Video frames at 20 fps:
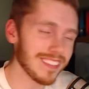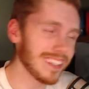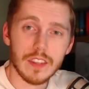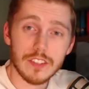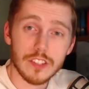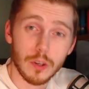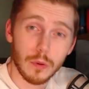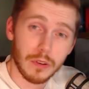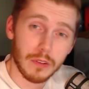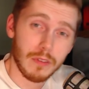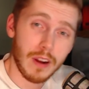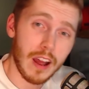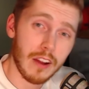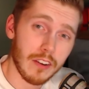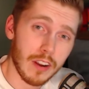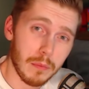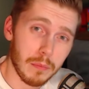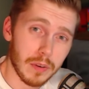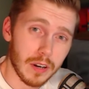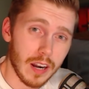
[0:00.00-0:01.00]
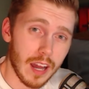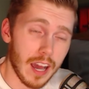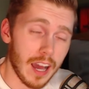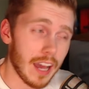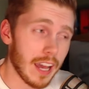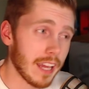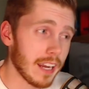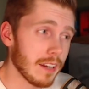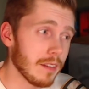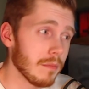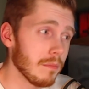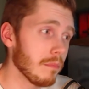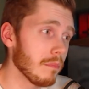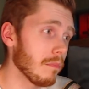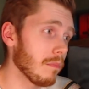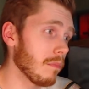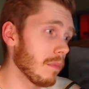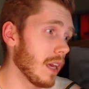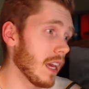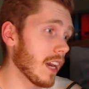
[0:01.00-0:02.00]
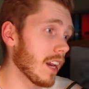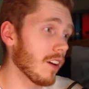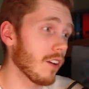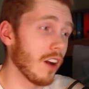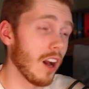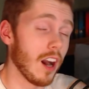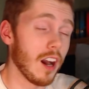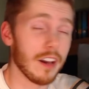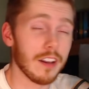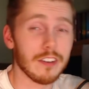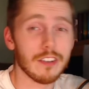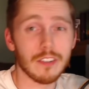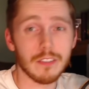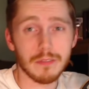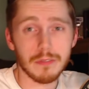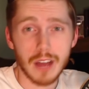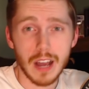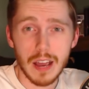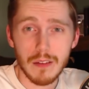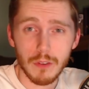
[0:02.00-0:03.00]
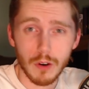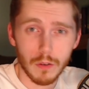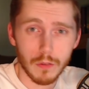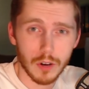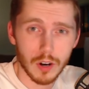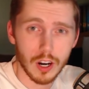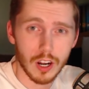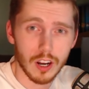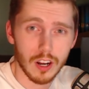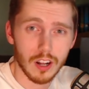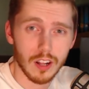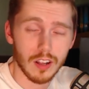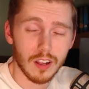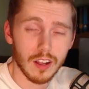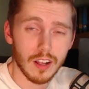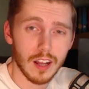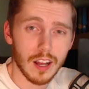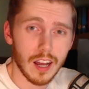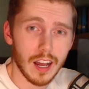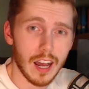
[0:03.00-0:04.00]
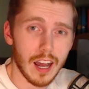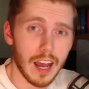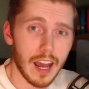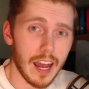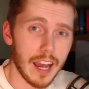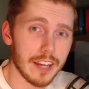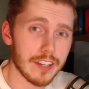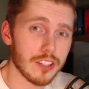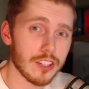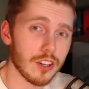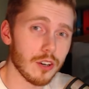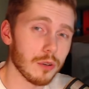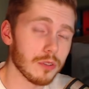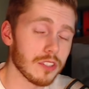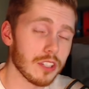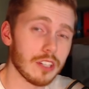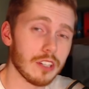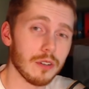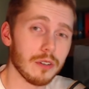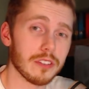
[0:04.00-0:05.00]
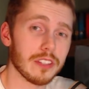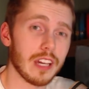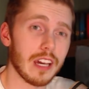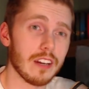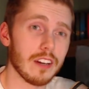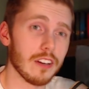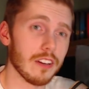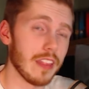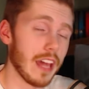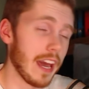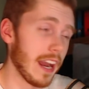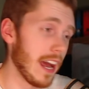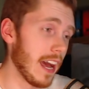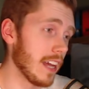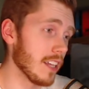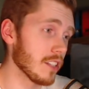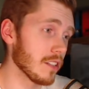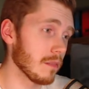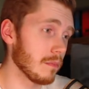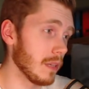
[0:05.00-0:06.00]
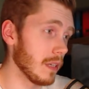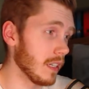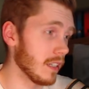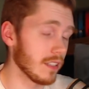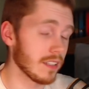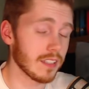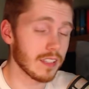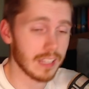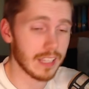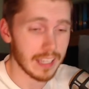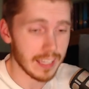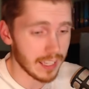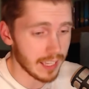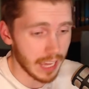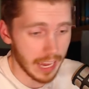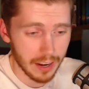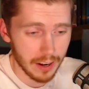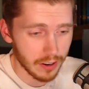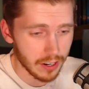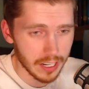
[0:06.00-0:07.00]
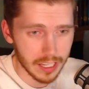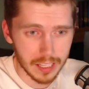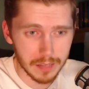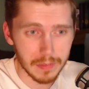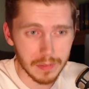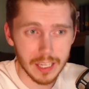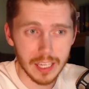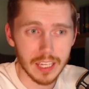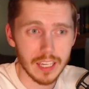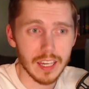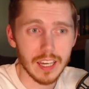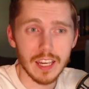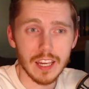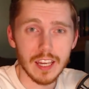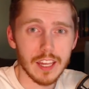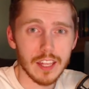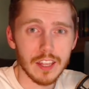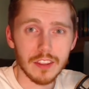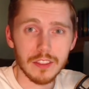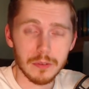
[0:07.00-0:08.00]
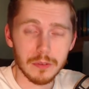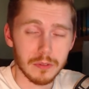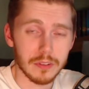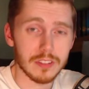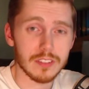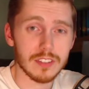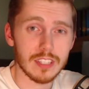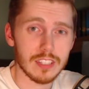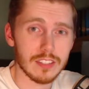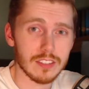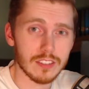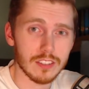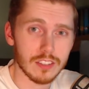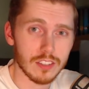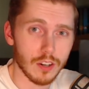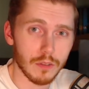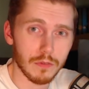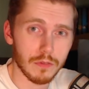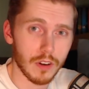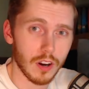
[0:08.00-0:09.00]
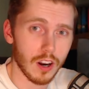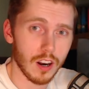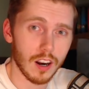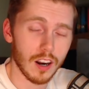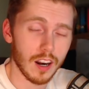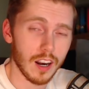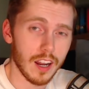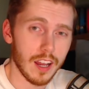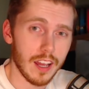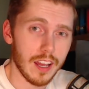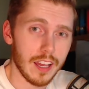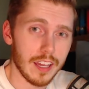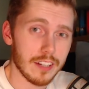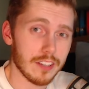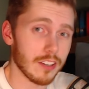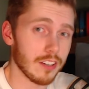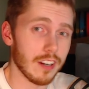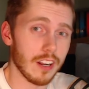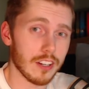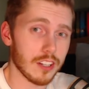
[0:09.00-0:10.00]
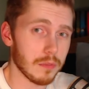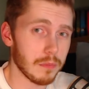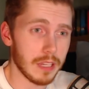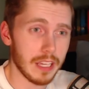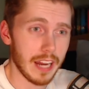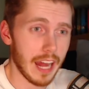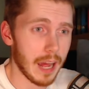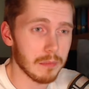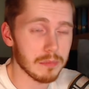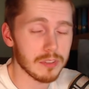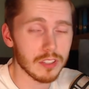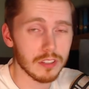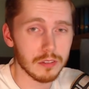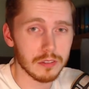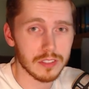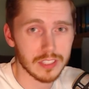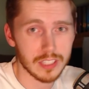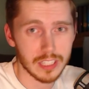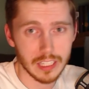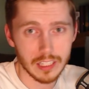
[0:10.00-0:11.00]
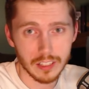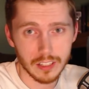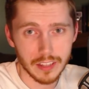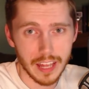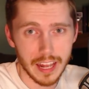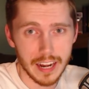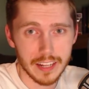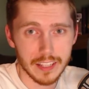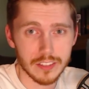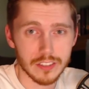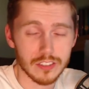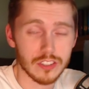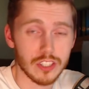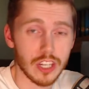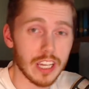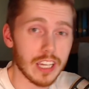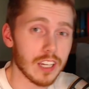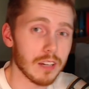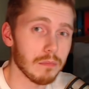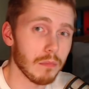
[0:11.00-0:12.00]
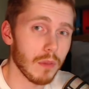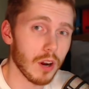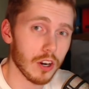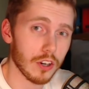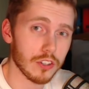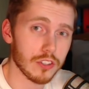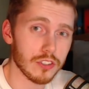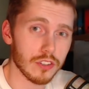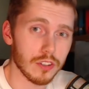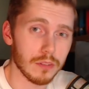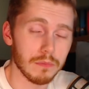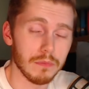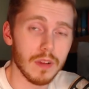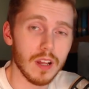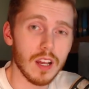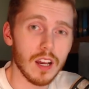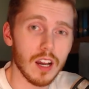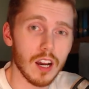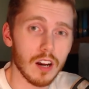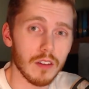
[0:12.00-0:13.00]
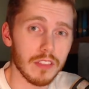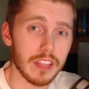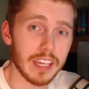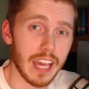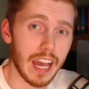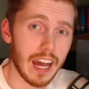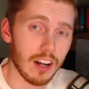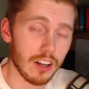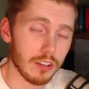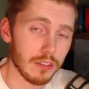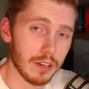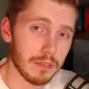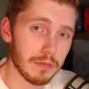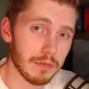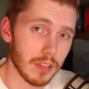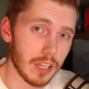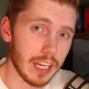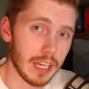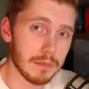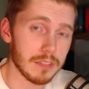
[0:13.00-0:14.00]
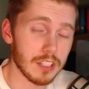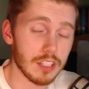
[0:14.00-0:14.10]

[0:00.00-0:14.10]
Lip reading: So in round number 9, pick 105 overall, I chose a goaltender that has been carrying me through the season so far. Turned out to be an absolute steal, and that is Jacob Markstrom of the Calgary Flames.